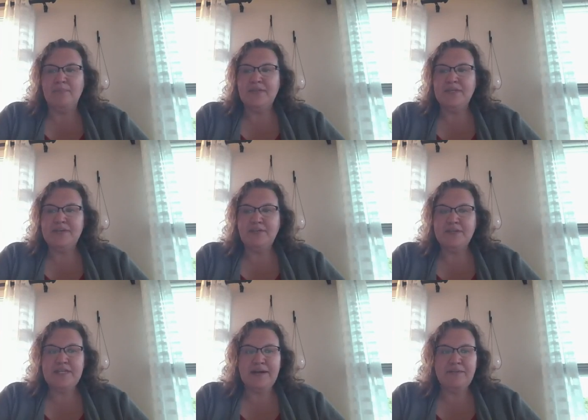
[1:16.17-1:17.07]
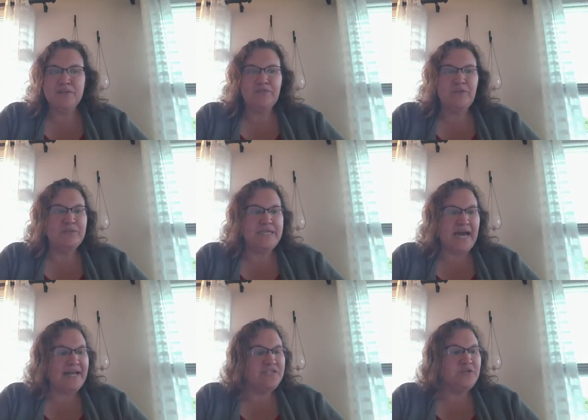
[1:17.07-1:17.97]
Um, the different times are from
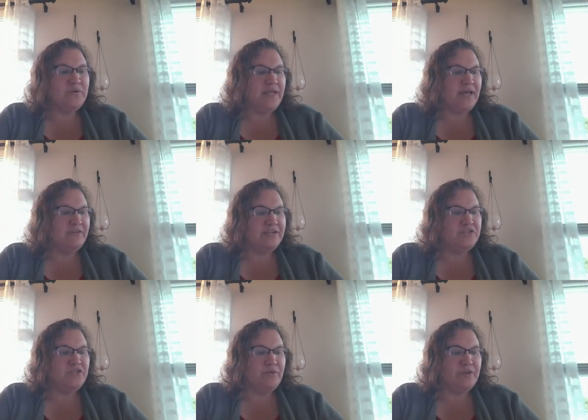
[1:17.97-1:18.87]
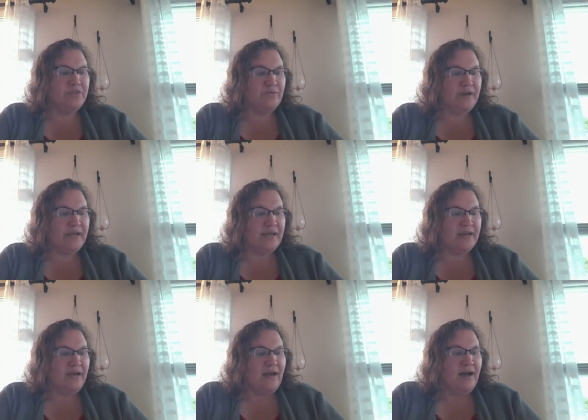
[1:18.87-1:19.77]
10 to 11 and 2 to
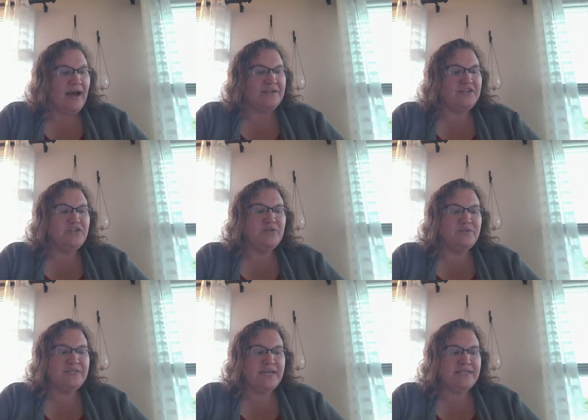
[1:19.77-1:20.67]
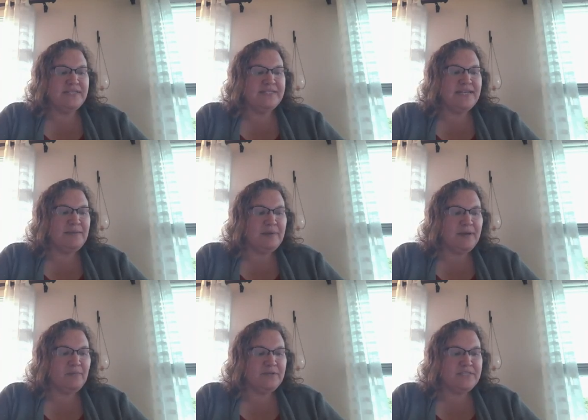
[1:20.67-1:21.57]
3. On Tuesdays, it's
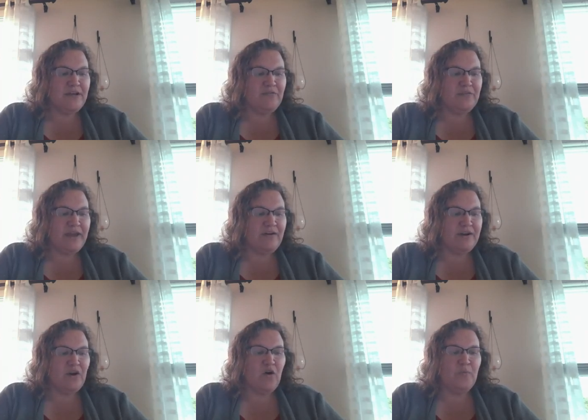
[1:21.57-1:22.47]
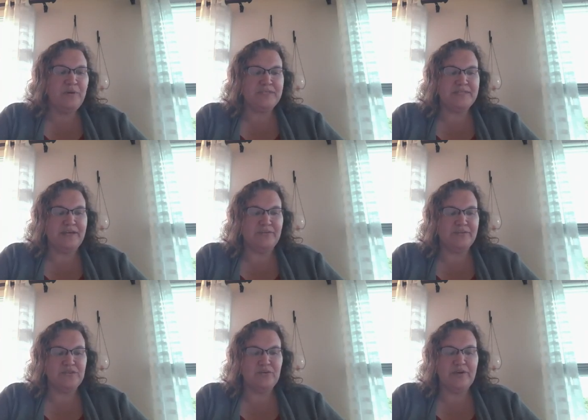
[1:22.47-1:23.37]
keeping up with self care and coping
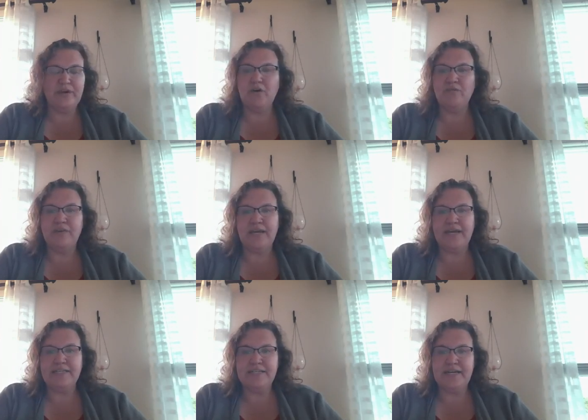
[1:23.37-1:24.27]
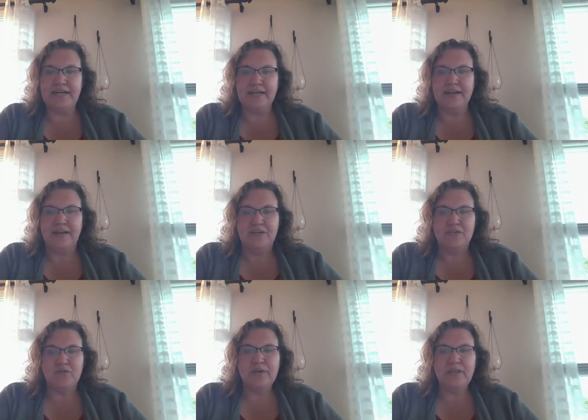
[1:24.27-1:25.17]
skills during COVID 19.
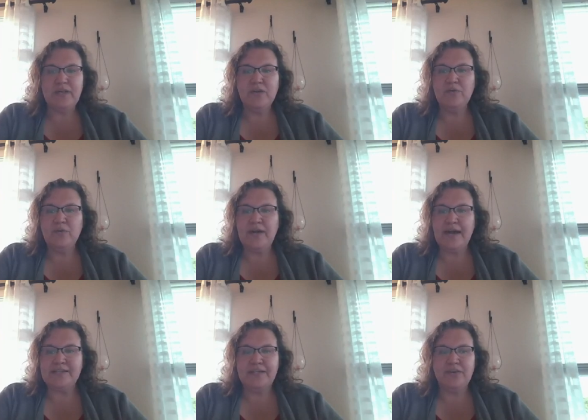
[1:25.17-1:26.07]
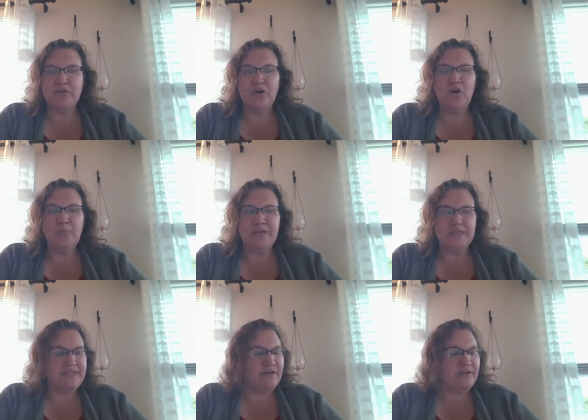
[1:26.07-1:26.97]
So, really utilizing your
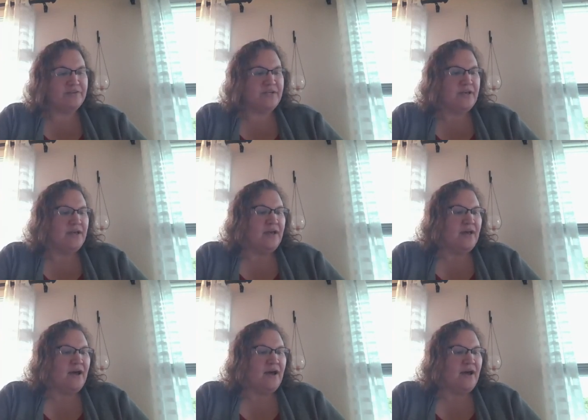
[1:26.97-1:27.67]
coping skills